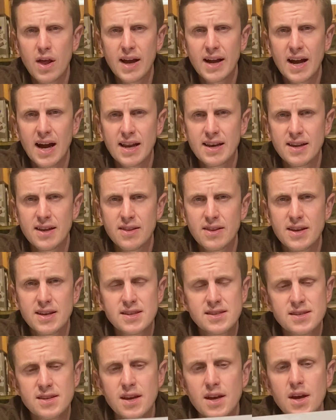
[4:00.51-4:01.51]
like I did
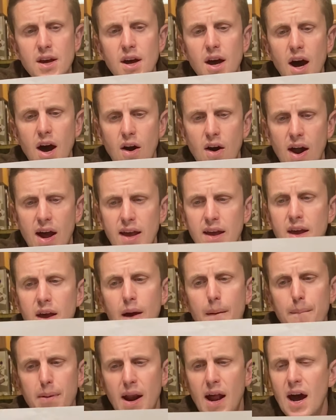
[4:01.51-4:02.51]
this. All right.
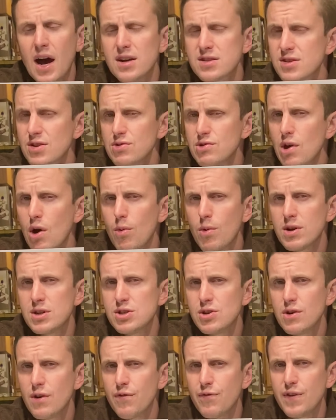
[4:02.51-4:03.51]
But I also don't
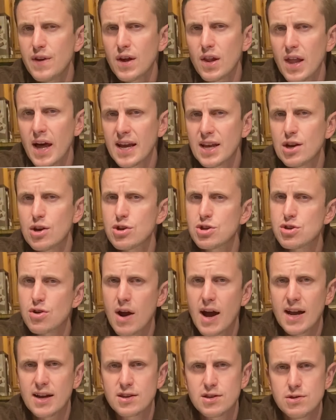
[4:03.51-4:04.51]
want you to feel like you're
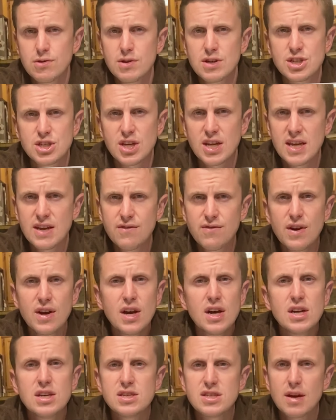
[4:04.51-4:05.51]
trying to achieve
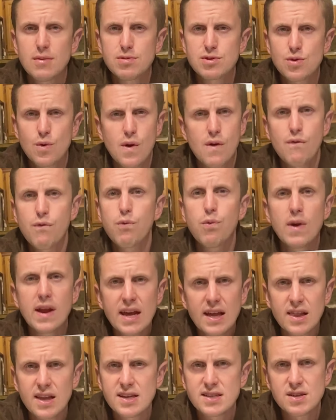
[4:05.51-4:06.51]
some sort of
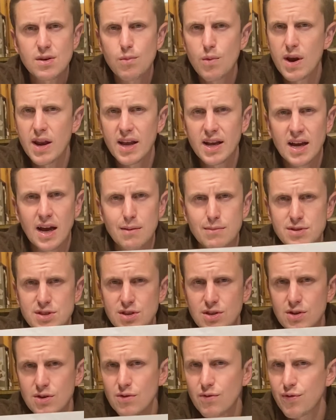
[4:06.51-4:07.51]
realism when it comes
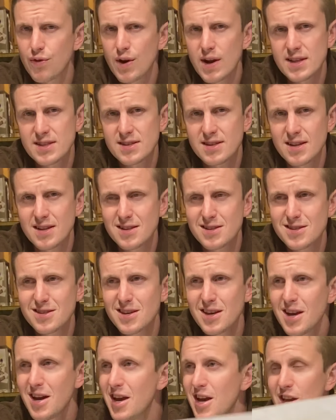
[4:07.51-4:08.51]
to, for
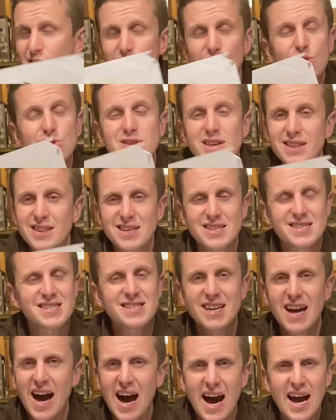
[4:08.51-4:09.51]
instance, using the
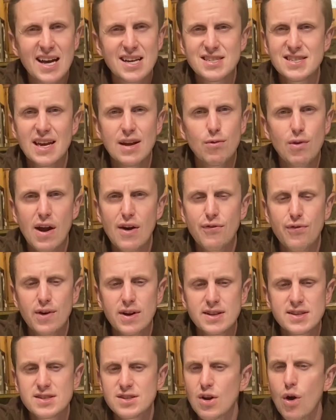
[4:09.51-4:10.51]
sky as a
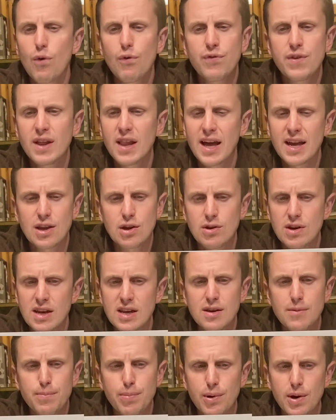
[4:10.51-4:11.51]
reference. Don't feel like you
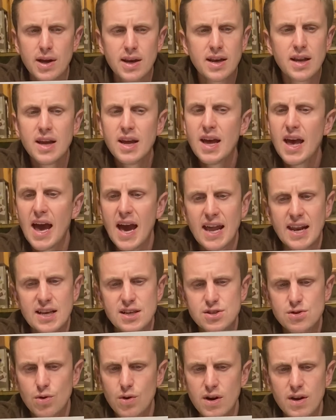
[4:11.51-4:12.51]
need to put any
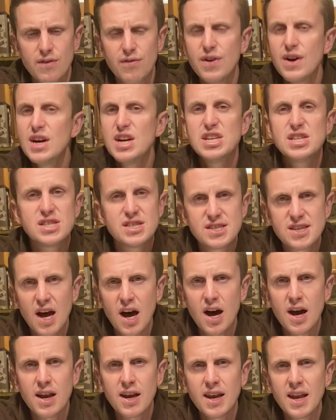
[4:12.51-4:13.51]
sort of
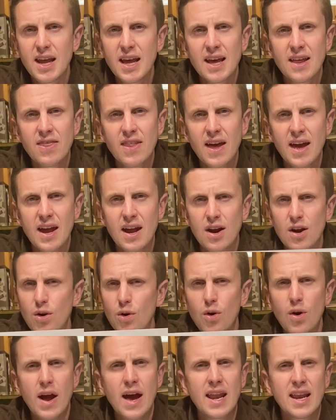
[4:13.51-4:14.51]
sun in there
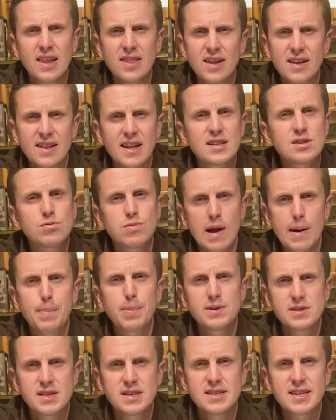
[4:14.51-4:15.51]
or anything that's
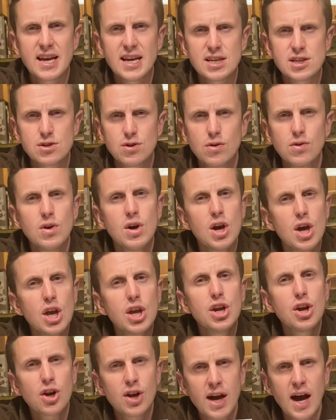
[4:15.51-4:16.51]
representational.
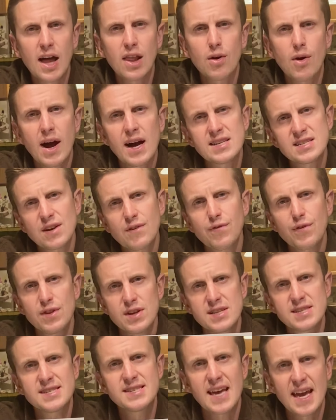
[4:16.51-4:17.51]
You're colorizing for
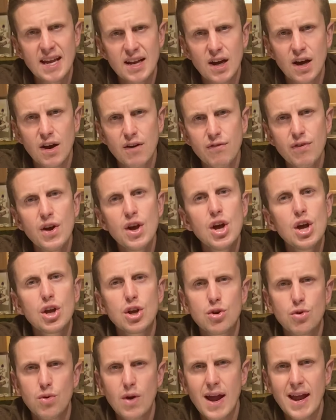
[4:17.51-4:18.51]
the sake of
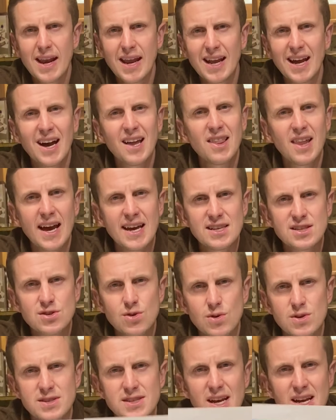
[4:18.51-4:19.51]
creating a light
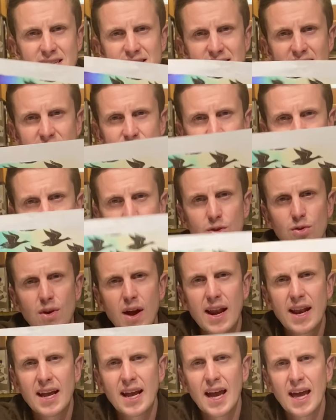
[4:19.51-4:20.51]
source, essentially
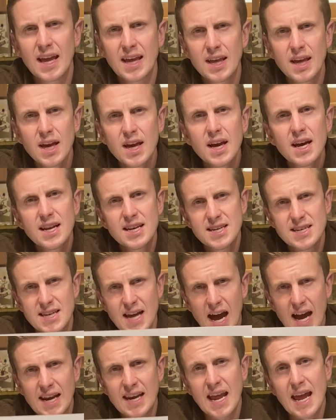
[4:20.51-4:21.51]
creating a
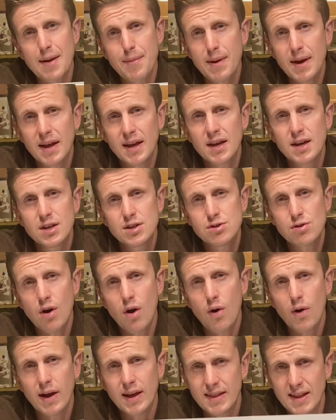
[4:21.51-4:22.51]
dynamic
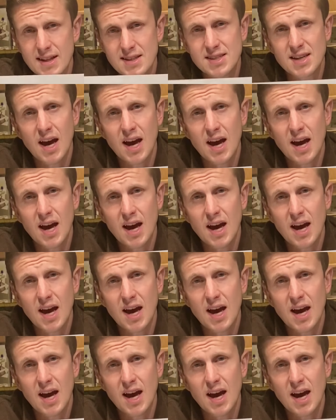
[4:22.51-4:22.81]
drawing that's